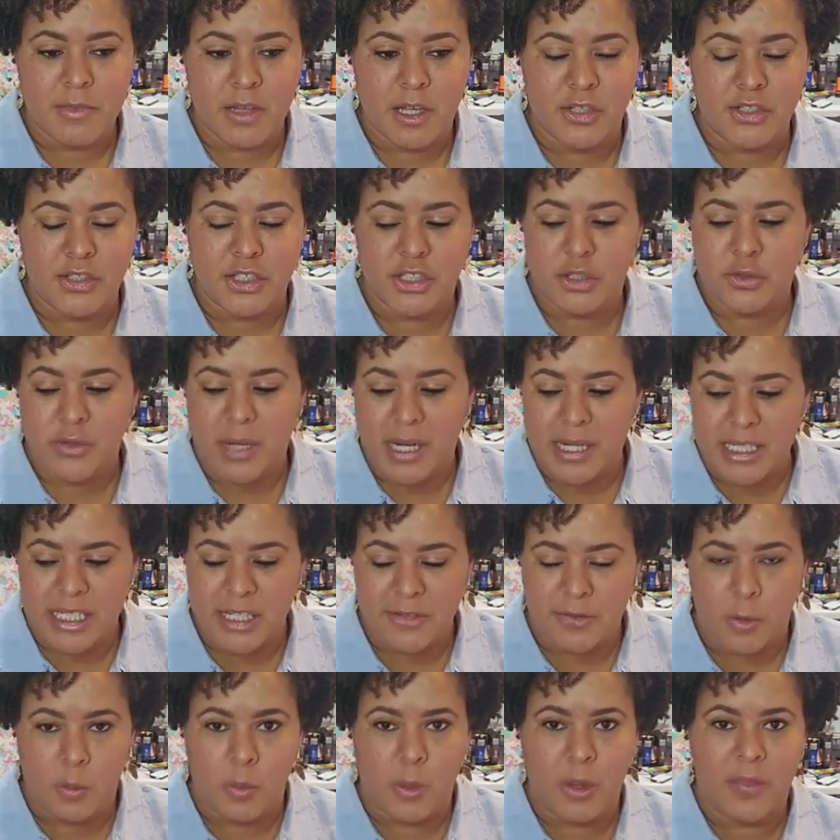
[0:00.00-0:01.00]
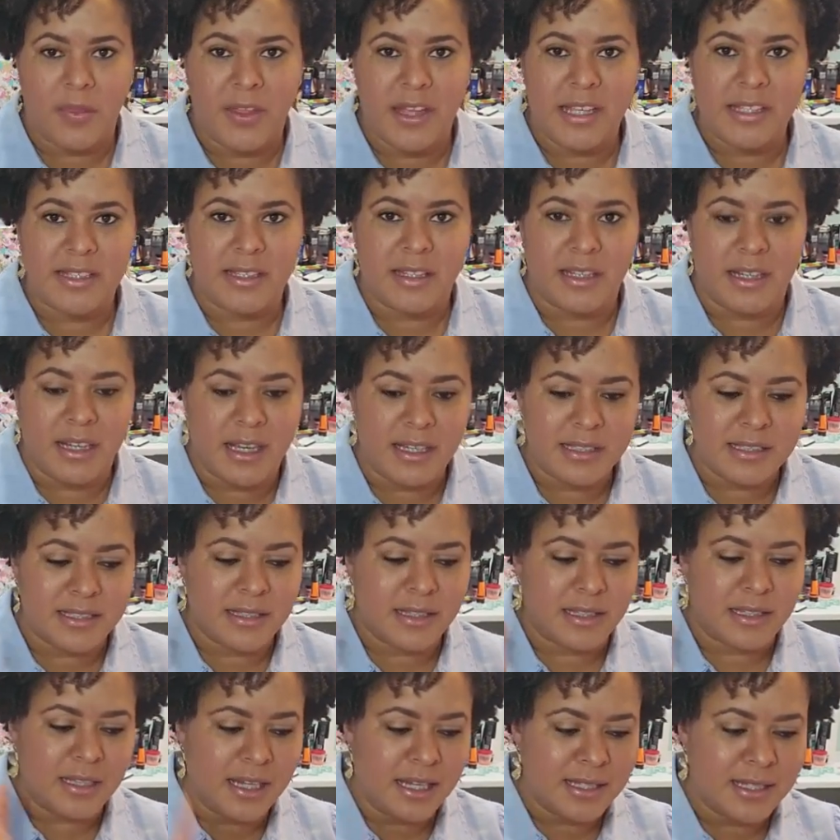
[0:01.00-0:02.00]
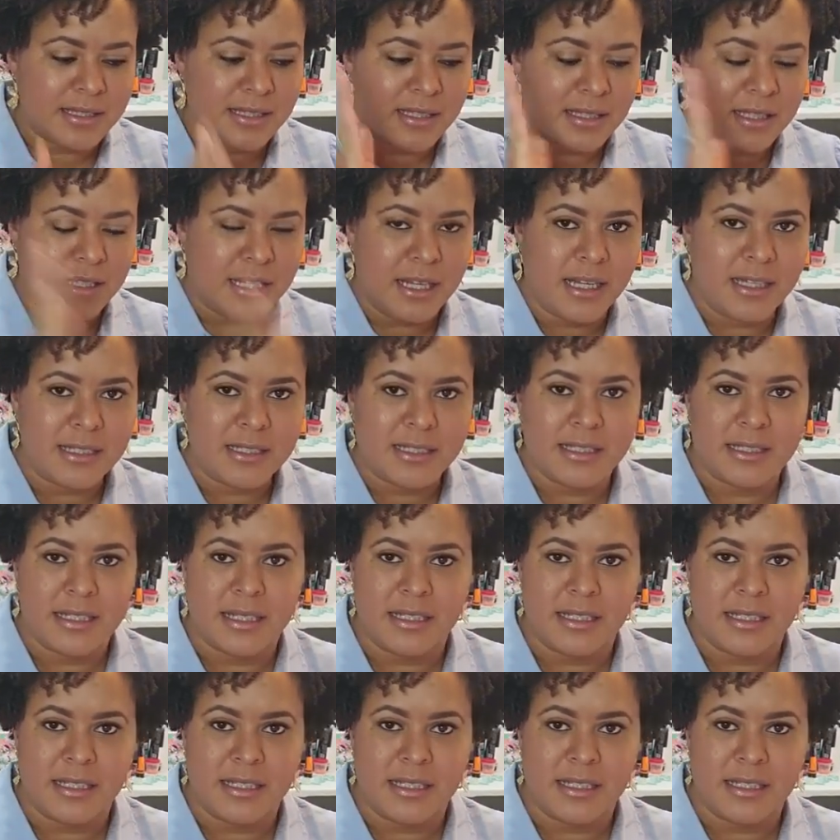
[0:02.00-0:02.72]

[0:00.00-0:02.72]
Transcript: are just trying to get from one thing to the next, to the next, to the next,